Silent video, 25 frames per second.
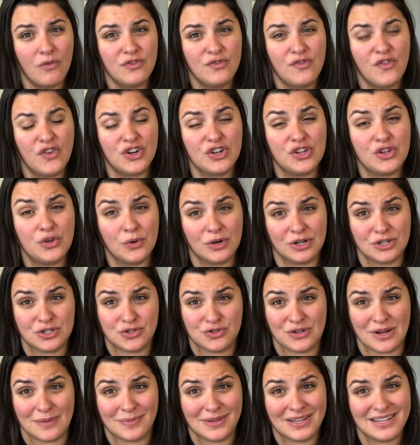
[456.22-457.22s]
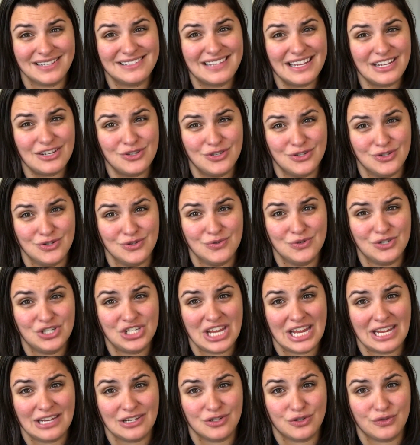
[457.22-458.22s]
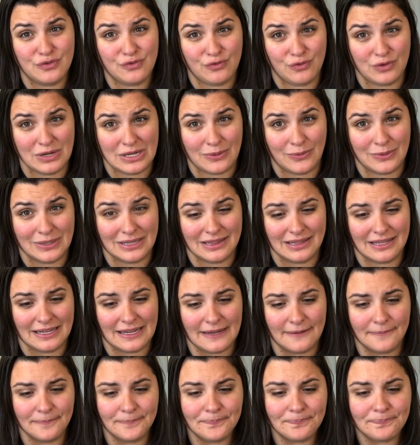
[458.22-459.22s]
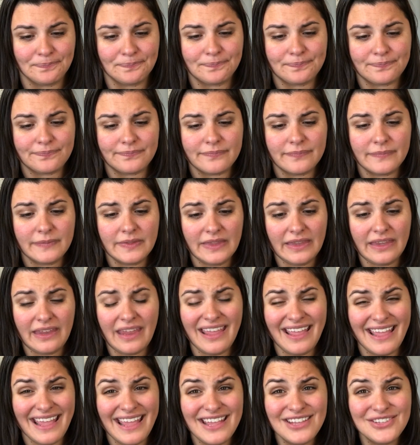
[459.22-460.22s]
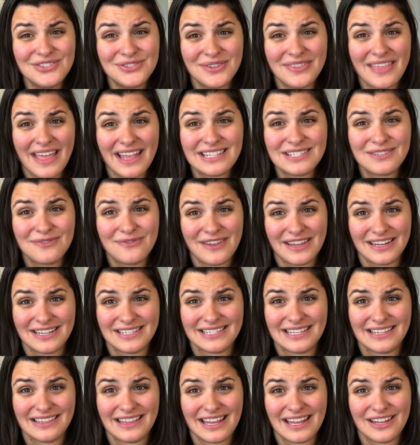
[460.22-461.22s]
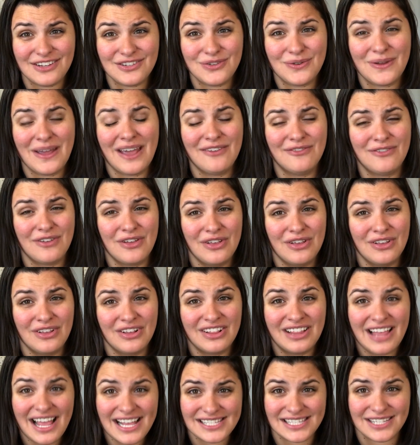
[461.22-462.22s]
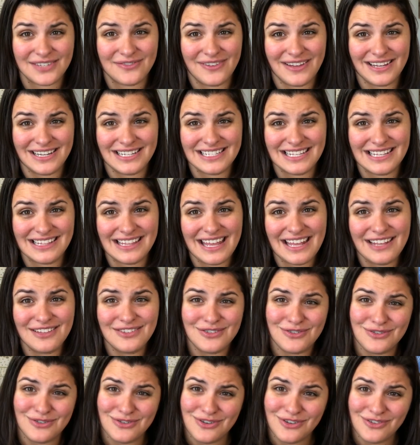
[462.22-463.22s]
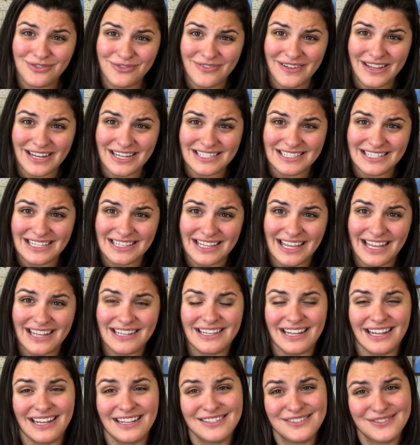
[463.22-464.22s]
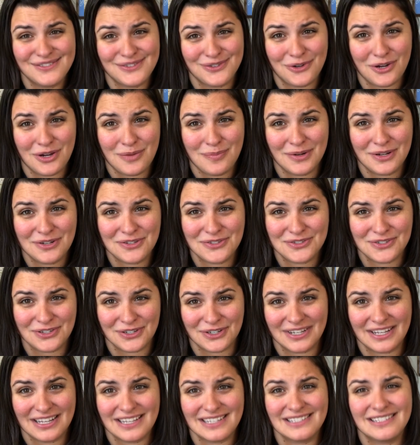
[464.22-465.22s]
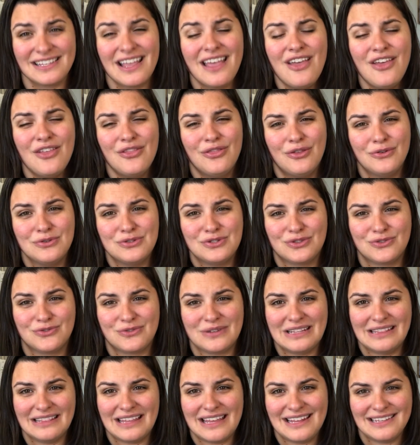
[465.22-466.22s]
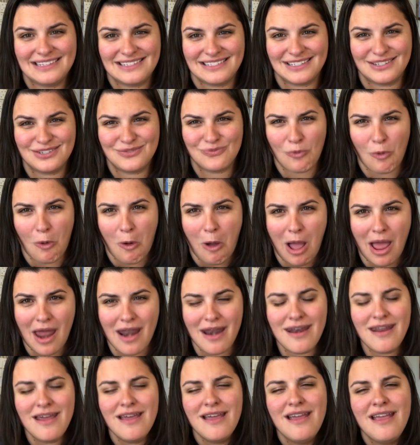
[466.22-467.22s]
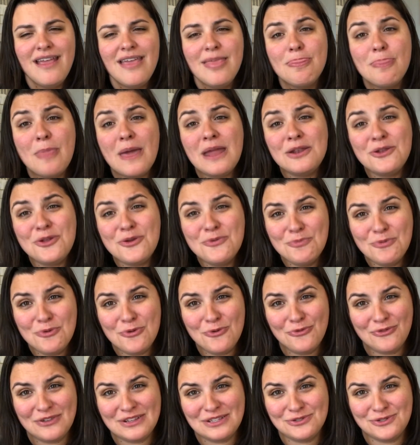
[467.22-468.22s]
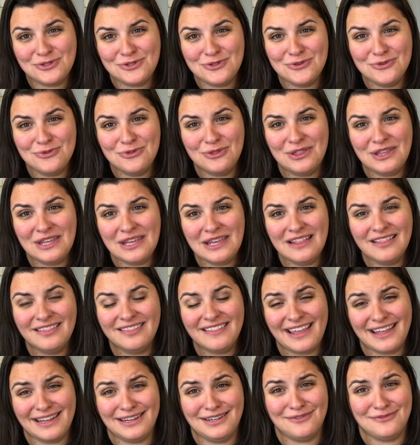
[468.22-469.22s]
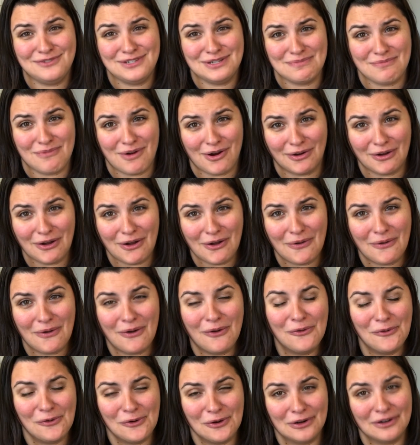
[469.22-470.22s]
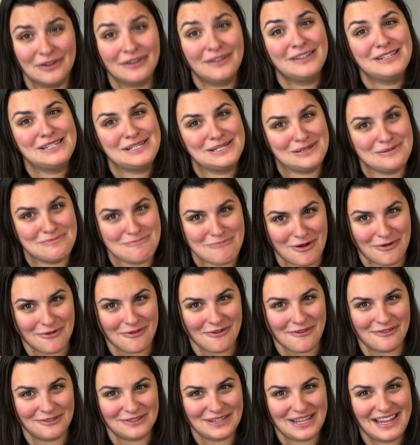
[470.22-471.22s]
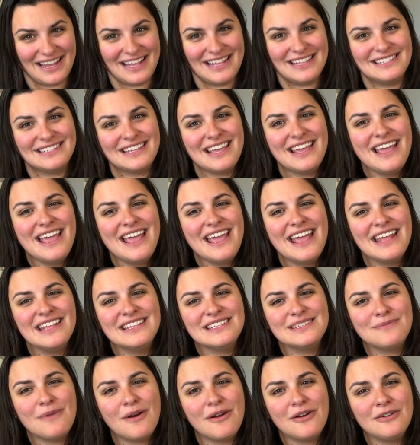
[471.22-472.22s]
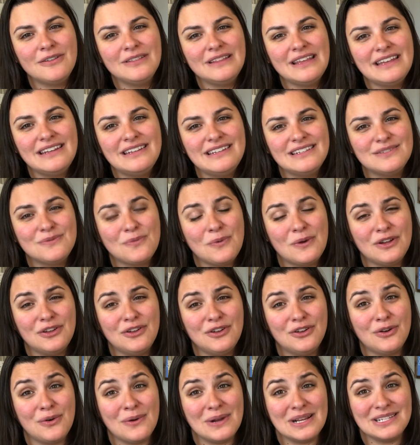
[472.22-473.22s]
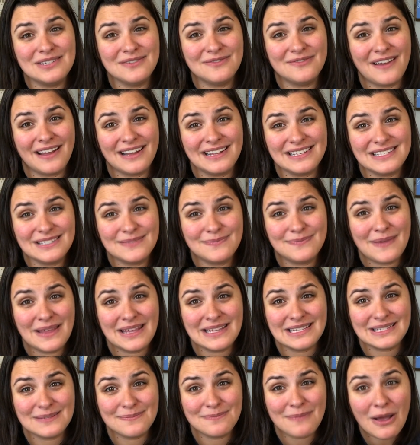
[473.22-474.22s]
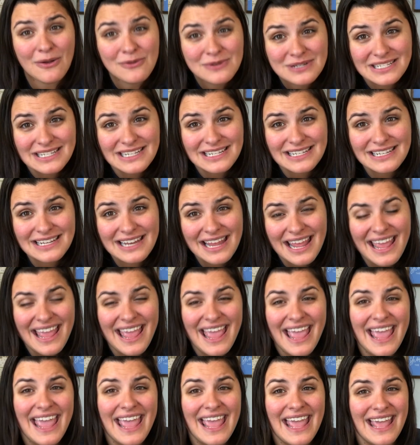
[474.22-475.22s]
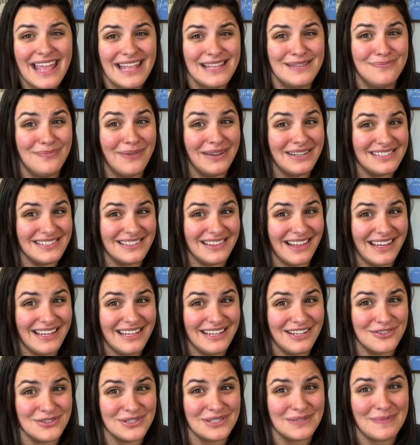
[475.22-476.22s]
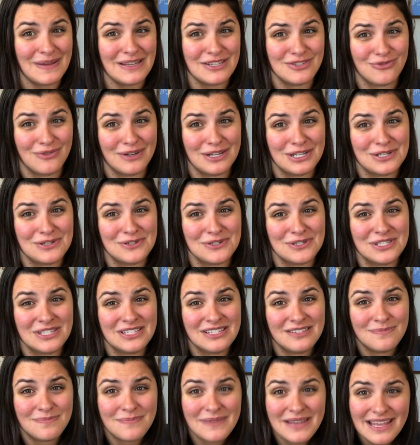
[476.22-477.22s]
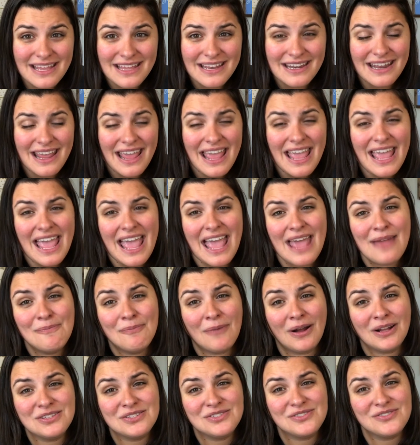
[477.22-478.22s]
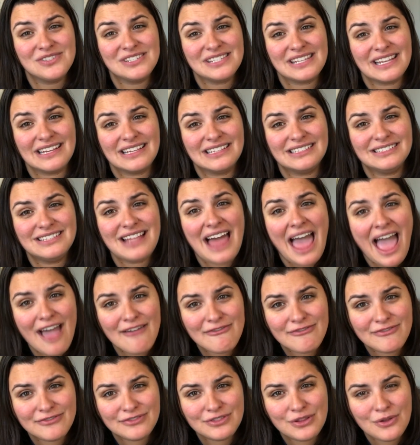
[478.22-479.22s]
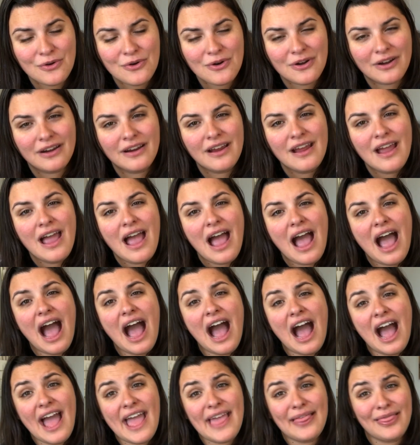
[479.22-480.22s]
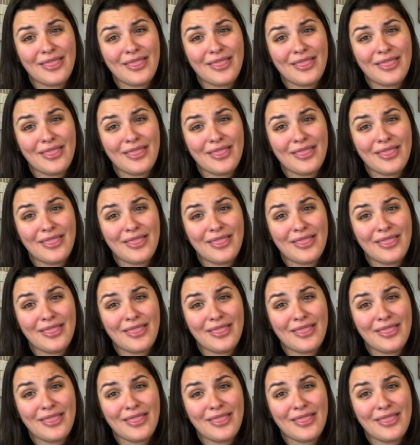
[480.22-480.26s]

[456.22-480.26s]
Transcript: for your trip, because they do change frequently. So that's Fantasyland. You have Classic Fantasyland, New Fantasyland, and Storybook Circus, those three lands in one. Then you move into the Land of Tomorrow, or Tomorrowland. And Tomorrowland is where you're going to find Space Mountain and Buzz Lightyear's Space Ranger Spin and Monsters Inc. Laugh Floor. I